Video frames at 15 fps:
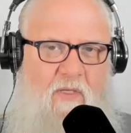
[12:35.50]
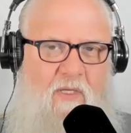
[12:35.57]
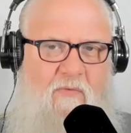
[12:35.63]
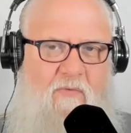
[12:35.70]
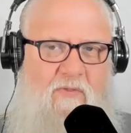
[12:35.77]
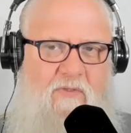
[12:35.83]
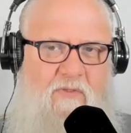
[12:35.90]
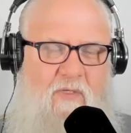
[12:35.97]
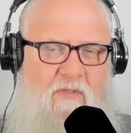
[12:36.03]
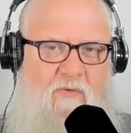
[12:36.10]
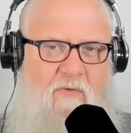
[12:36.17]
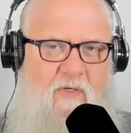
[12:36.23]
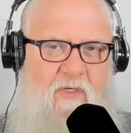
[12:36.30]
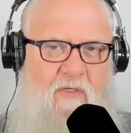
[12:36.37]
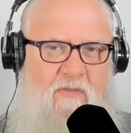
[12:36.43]
He was
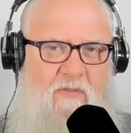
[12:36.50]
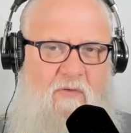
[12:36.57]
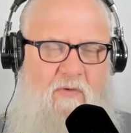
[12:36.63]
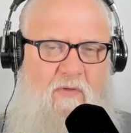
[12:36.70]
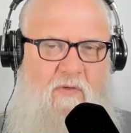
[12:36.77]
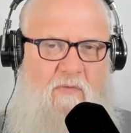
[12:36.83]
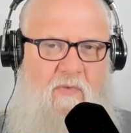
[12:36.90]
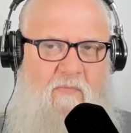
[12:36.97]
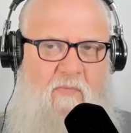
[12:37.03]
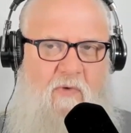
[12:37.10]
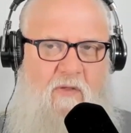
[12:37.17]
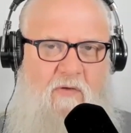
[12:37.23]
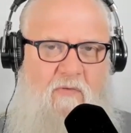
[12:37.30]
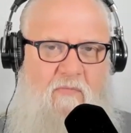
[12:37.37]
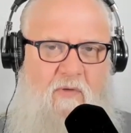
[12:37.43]
20 years older than my
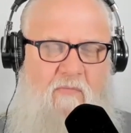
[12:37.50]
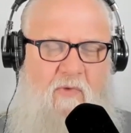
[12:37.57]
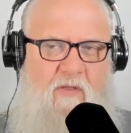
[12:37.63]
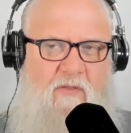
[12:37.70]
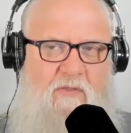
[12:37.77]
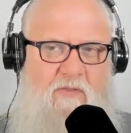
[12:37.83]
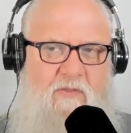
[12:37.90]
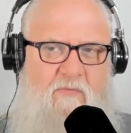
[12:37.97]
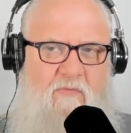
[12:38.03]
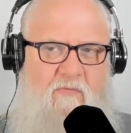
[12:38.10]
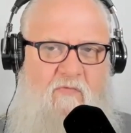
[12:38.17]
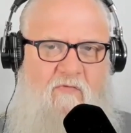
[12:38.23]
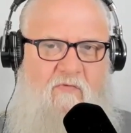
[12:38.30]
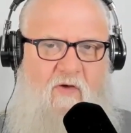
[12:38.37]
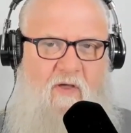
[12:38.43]
mother. My mother's
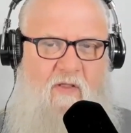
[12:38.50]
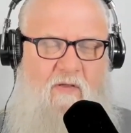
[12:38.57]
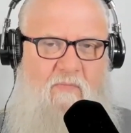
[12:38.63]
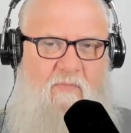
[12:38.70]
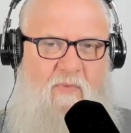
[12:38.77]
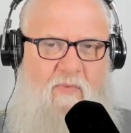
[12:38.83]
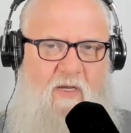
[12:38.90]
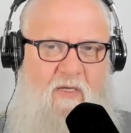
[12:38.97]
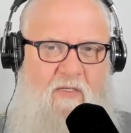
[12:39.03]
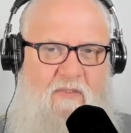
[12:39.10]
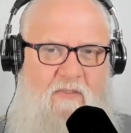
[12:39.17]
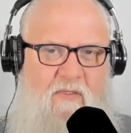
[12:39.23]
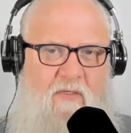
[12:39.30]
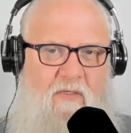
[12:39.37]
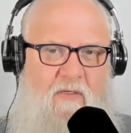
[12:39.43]
father had
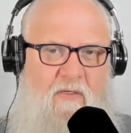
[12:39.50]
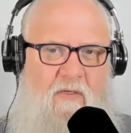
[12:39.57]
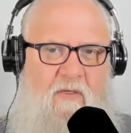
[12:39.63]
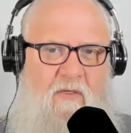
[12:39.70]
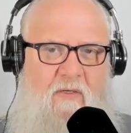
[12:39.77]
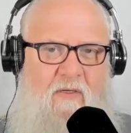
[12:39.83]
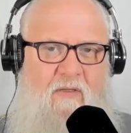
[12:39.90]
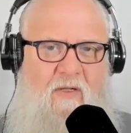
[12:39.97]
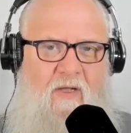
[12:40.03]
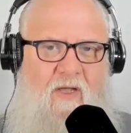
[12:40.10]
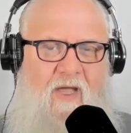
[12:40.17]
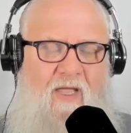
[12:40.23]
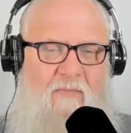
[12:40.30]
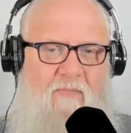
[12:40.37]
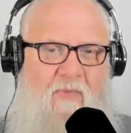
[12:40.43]
passed.
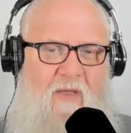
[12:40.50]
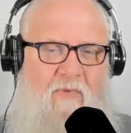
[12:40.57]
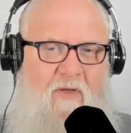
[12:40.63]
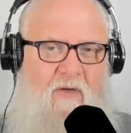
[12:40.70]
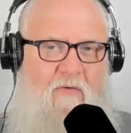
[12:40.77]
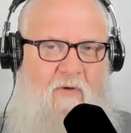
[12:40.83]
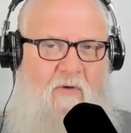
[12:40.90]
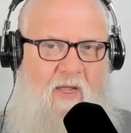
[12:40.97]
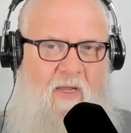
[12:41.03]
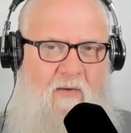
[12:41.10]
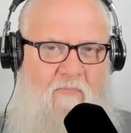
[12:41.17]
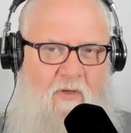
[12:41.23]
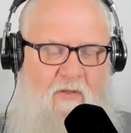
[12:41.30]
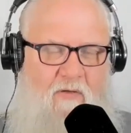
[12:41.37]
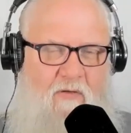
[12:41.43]
I met my
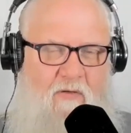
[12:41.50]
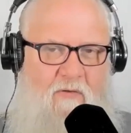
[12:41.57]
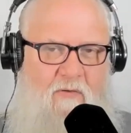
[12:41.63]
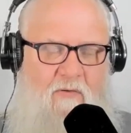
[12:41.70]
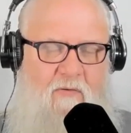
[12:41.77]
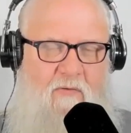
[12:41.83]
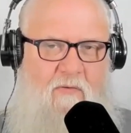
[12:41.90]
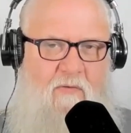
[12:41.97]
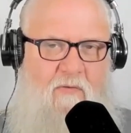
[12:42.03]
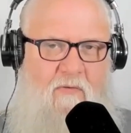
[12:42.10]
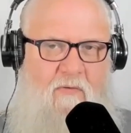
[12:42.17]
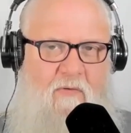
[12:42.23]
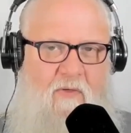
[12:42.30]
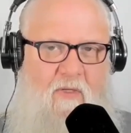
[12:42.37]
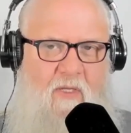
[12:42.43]
grandmother,
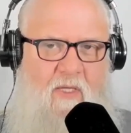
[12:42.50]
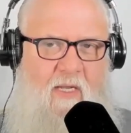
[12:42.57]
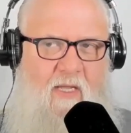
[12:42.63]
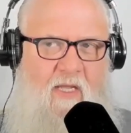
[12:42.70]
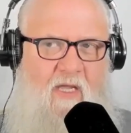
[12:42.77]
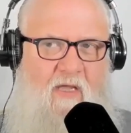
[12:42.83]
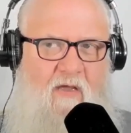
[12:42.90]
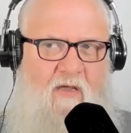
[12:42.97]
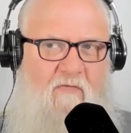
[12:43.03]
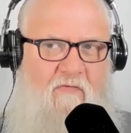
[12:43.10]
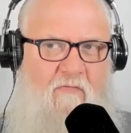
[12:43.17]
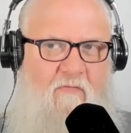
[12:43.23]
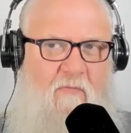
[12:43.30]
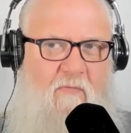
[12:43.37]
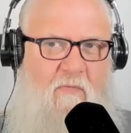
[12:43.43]
and I
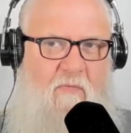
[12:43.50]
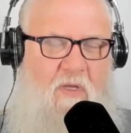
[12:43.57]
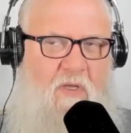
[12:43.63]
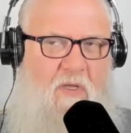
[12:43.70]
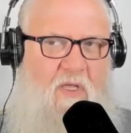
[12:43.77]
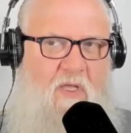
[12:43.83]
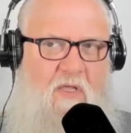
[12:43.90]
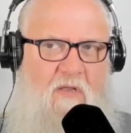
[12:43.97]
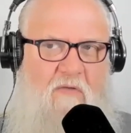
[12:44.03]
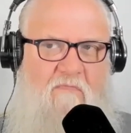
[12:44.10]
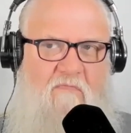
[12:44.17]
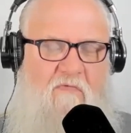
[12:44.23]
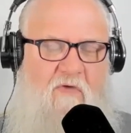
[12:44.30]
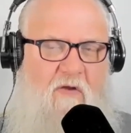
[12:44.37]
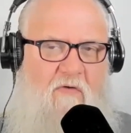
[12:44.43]
have a
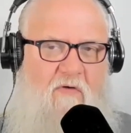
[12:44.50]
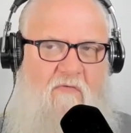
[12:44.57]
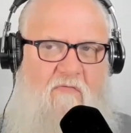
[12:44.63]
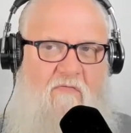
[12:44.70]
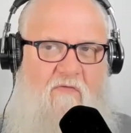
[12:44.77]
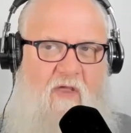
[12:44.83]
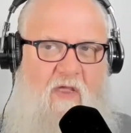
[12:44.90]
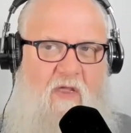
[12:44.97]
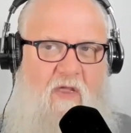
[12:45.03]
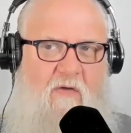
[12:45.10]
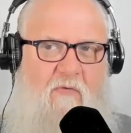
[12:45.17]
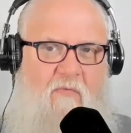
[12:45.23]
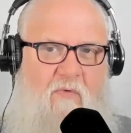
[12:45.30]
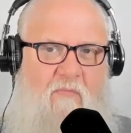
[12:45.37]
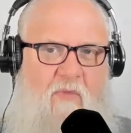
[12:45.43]
very
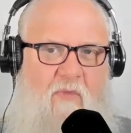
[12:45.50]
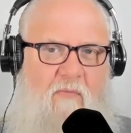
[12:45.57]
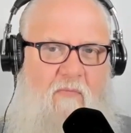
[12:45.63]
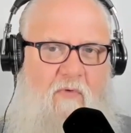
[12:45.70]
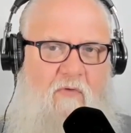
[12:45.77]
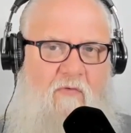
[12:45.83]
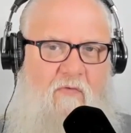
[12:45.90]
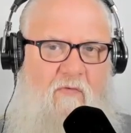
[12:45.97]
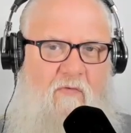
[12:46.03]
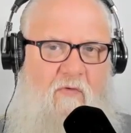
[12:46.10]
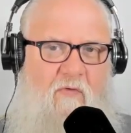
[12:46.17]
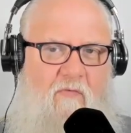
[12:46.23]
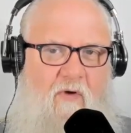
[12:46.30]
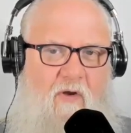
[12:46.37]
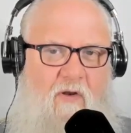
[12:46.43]
vague remembrance
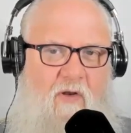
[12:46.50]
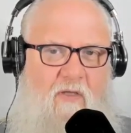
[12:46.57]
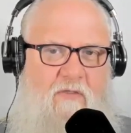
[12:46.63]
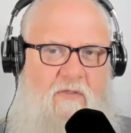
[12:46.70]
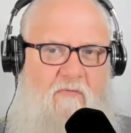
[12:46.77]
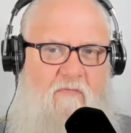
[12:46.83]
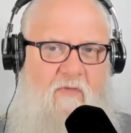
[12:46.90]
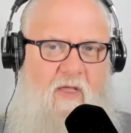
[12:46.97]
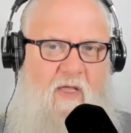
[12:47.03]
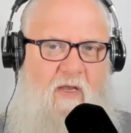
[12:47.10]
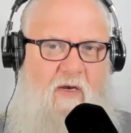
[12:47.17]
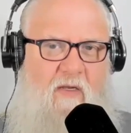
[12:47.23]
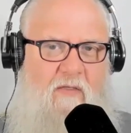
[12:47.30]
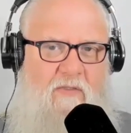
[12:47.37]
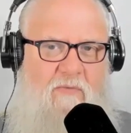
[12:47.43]
or recollection of
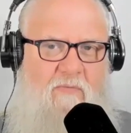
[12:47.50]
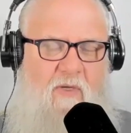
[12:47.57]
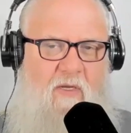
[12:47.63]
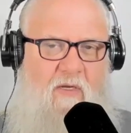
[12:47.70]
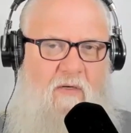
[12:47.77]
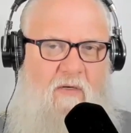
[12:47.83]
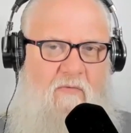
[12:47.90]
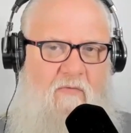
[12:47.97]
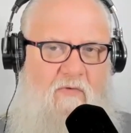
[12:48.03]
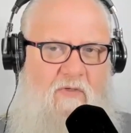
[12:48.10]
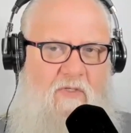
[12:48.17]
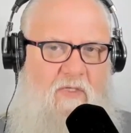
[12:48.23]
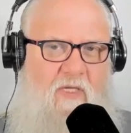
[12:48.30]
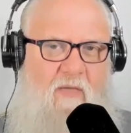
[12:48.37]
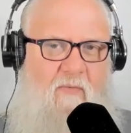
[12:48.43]
that in Spain.
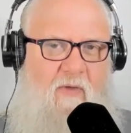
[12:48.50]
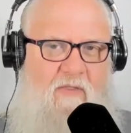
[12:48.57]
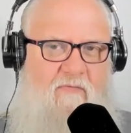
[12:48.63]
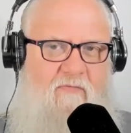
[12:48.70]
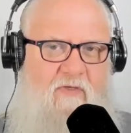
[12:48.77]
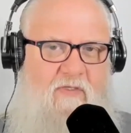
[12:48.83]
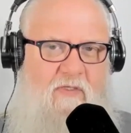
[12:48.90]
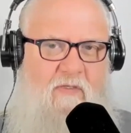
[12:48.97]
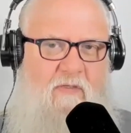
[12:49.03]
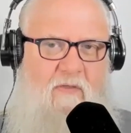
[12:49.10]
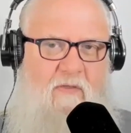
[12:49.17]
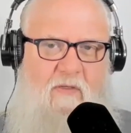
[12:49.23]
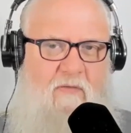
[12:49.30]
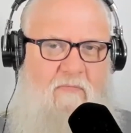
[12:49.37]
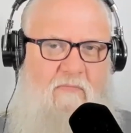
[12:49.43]
She came out to visit,
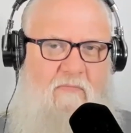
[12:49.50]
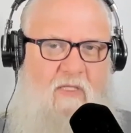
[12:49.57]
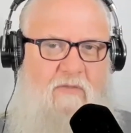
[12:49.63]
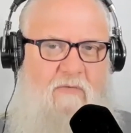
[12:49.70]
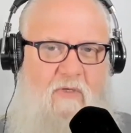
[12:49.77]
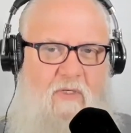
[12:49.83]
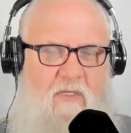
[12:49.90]
and that's